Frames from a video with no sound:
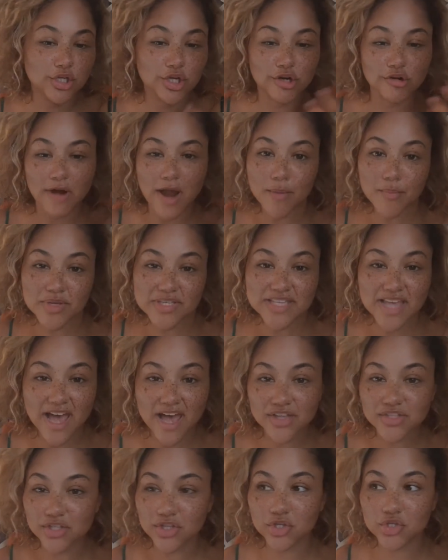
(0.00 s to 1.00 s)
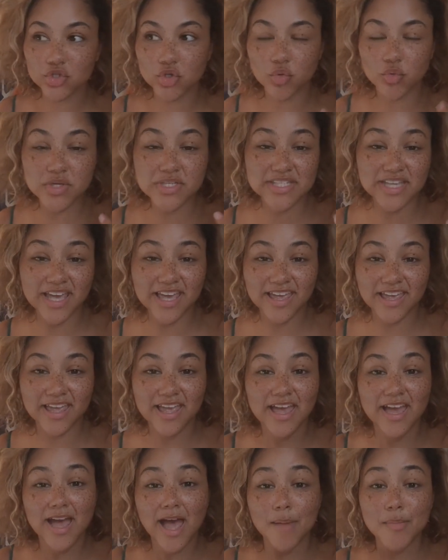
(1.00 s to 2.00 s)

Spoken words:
your grandma's house and there's always like,